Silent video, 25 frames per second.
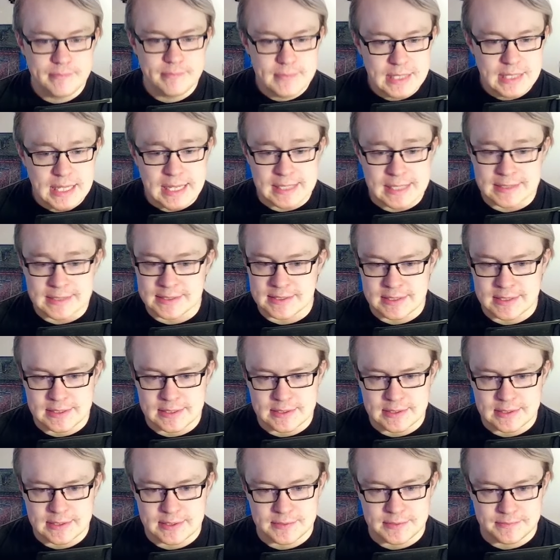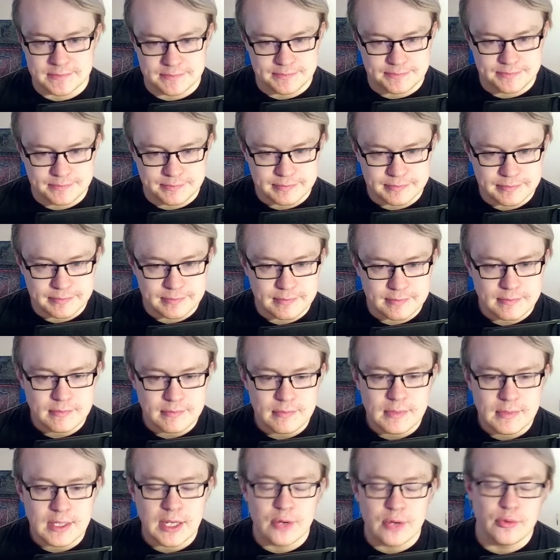And since
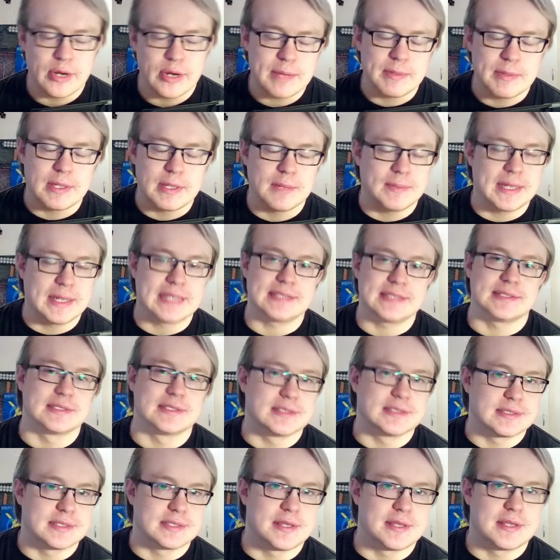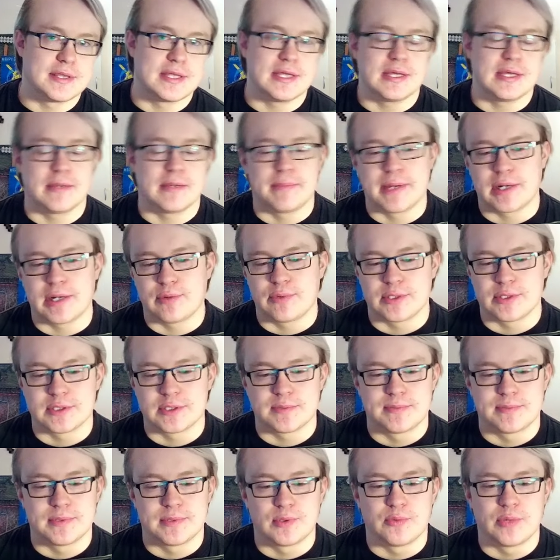Rapier places the
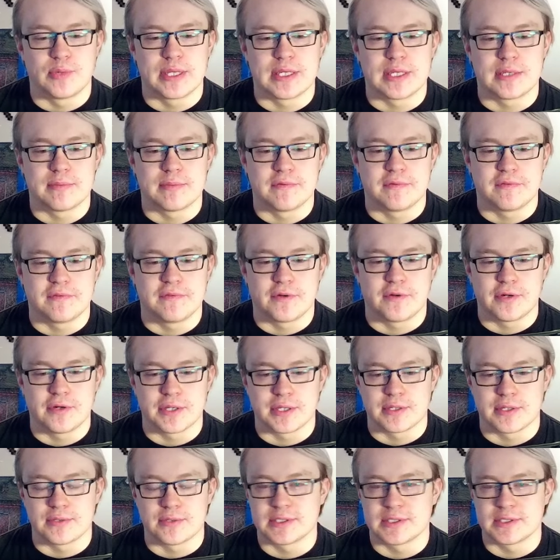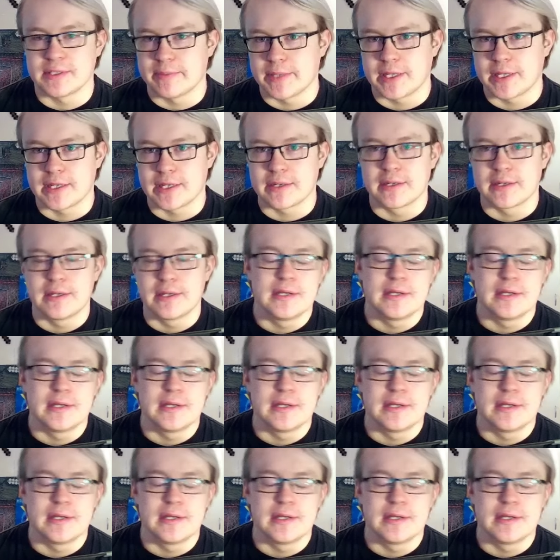Battlewasp Wind before, summoning,